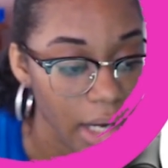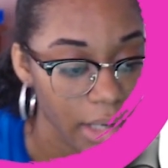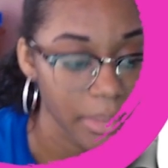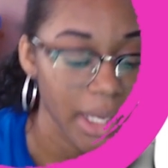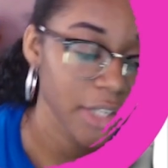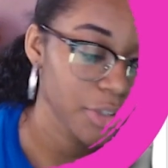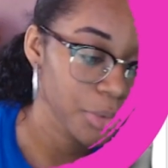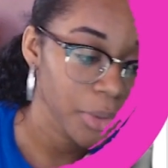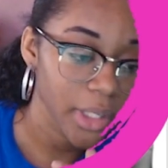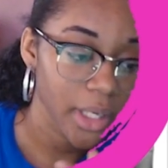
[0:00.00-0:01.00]
Ace
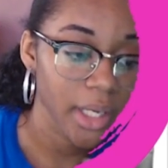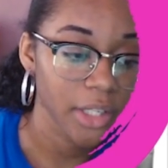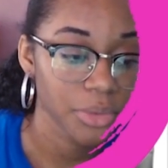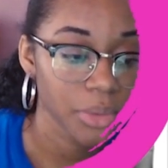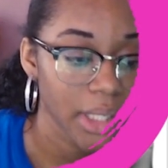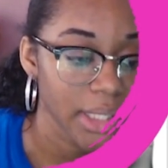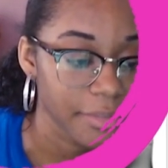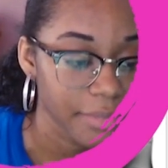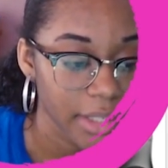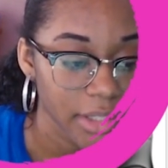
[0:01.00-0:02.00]
Rolla. Ace Rolla is a
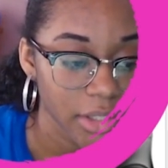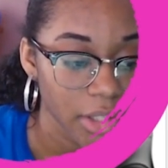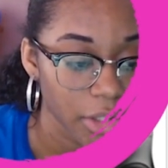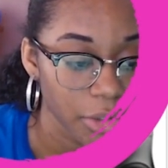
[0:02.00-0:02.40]
5-star